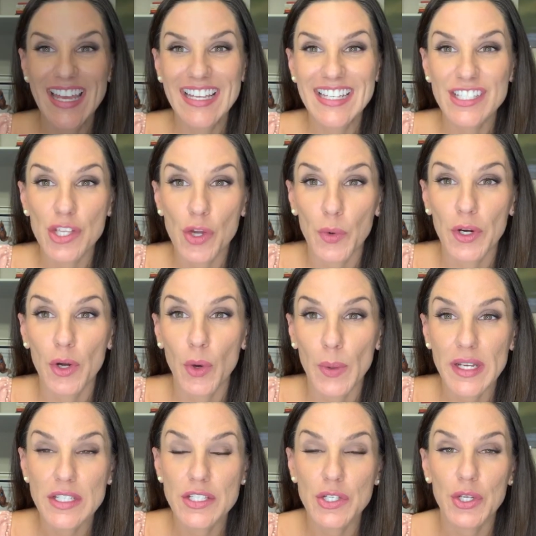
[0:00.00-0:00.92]
So we're
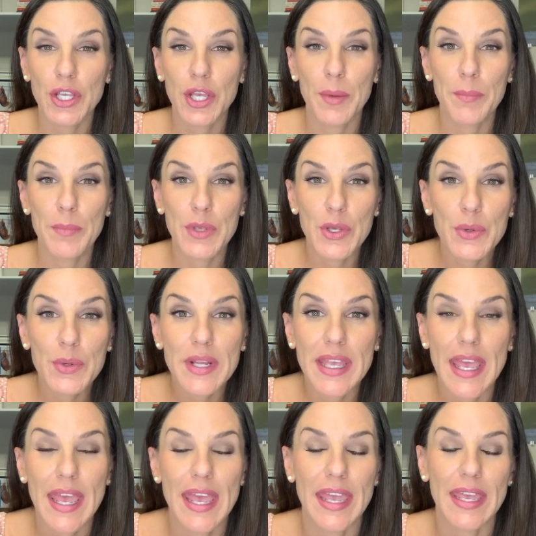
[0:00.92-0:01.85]
going to
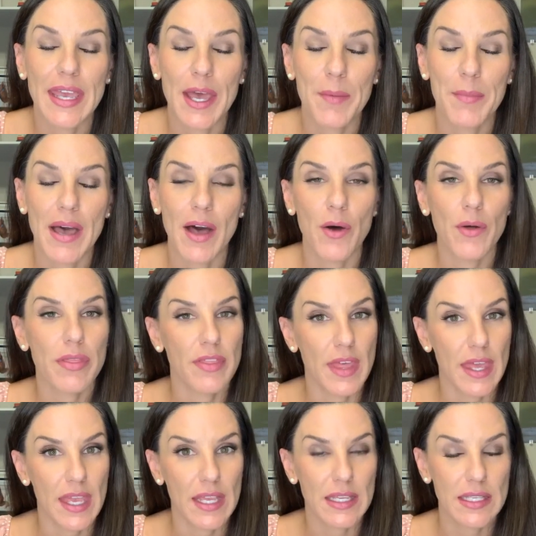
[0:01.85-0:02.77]
communicate about
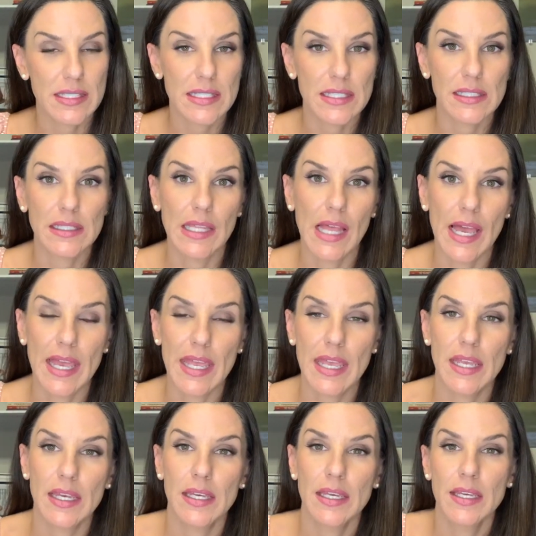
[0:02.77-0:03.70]
things
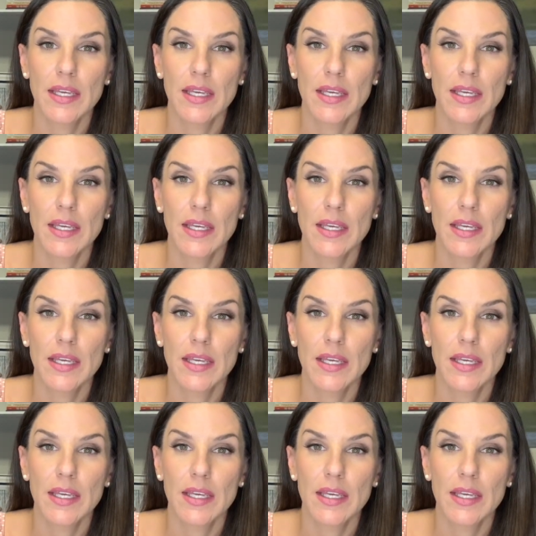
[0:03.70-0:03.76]
like